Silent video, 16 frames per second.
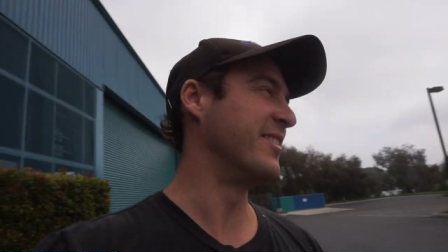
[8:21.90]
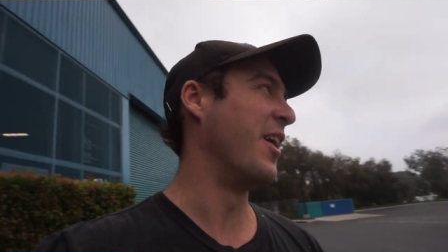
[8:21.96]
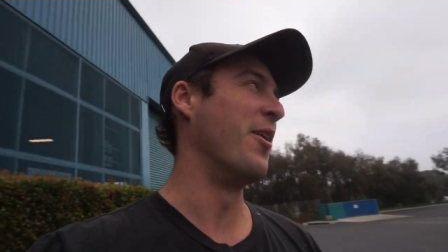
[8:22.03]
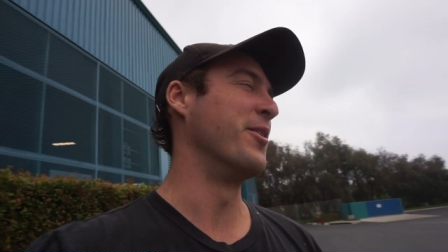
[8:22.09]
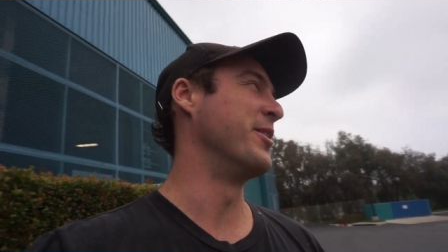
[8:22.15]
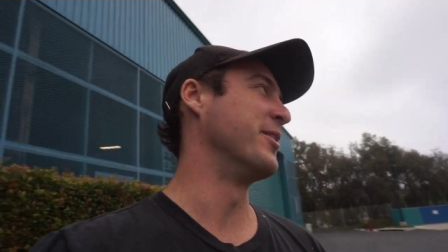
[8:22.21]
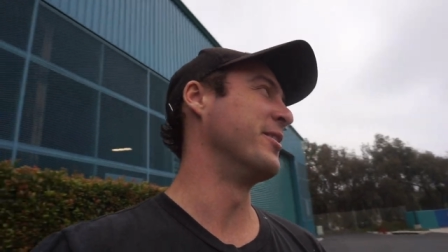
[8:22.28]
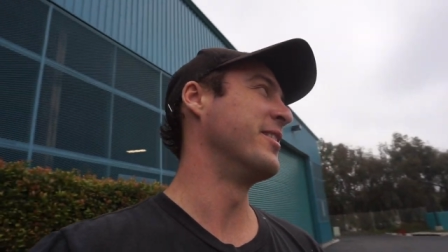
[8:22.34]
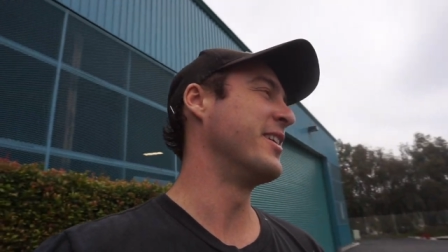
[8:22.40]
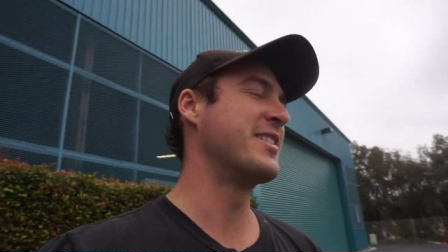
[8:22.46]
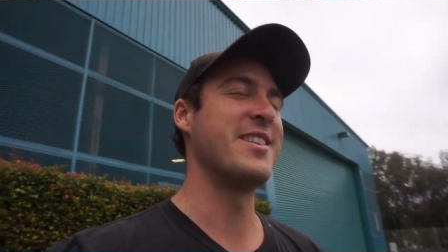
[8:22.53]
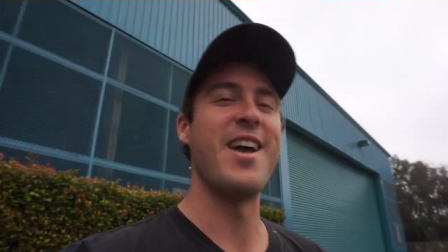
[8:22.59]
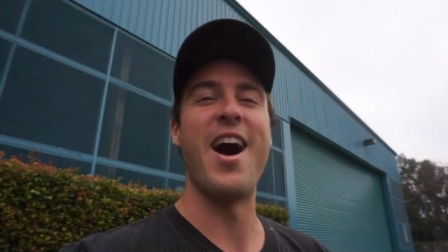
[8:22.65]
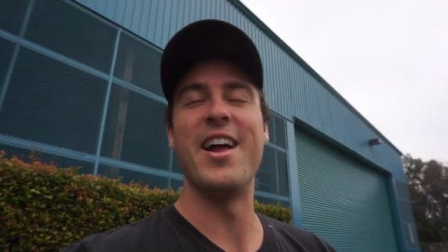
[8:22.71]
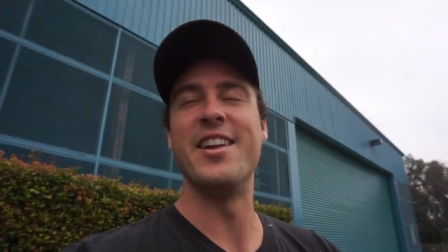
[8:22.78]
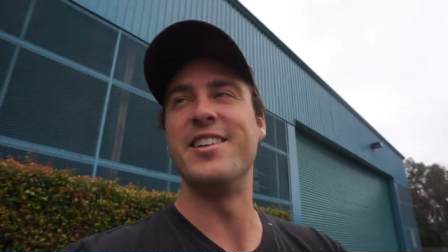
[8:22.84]
no, dude, it's
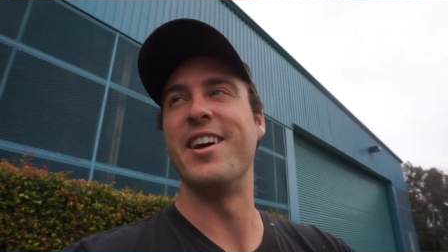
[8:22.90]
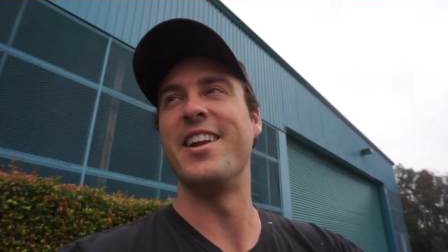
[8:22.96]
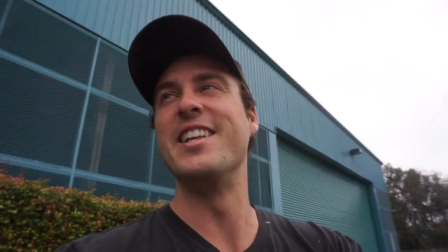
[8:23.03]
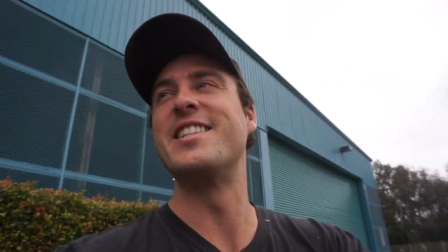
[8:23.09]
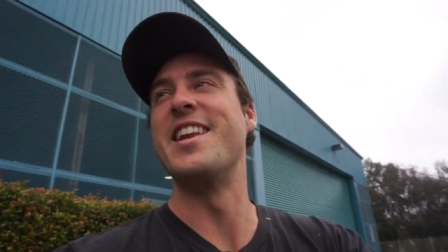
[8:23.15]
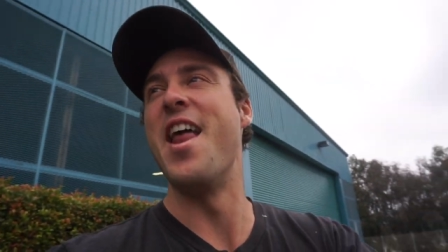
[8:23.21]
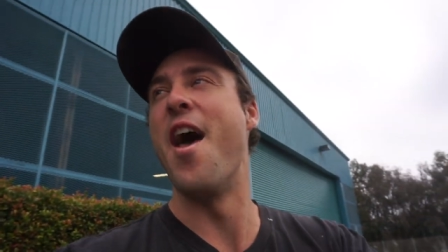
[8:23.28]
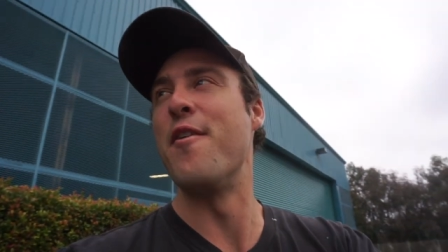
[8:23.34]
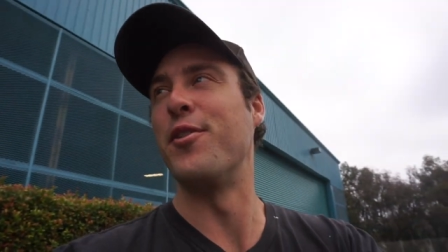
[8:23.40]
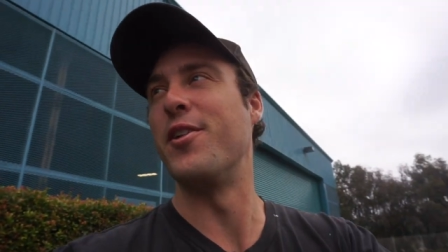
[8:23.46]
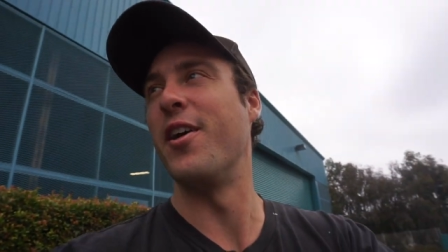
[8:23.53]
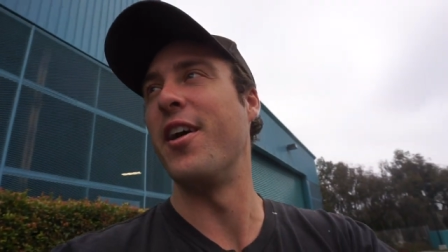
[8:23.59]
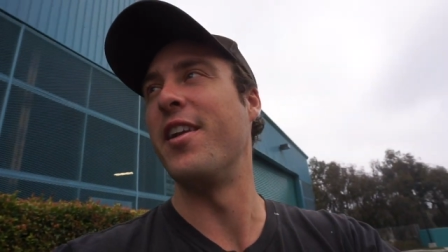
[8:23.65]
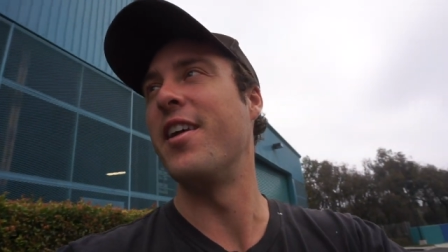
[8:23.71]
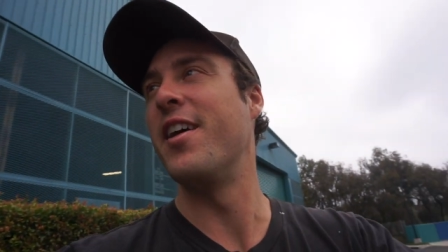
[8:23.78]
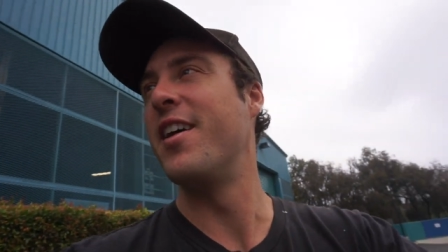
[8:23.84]
not done. It's never
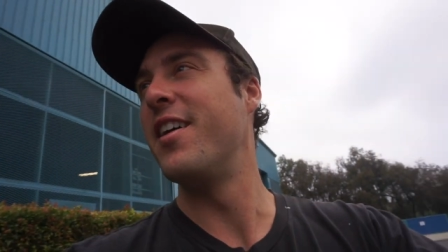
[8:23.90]
done.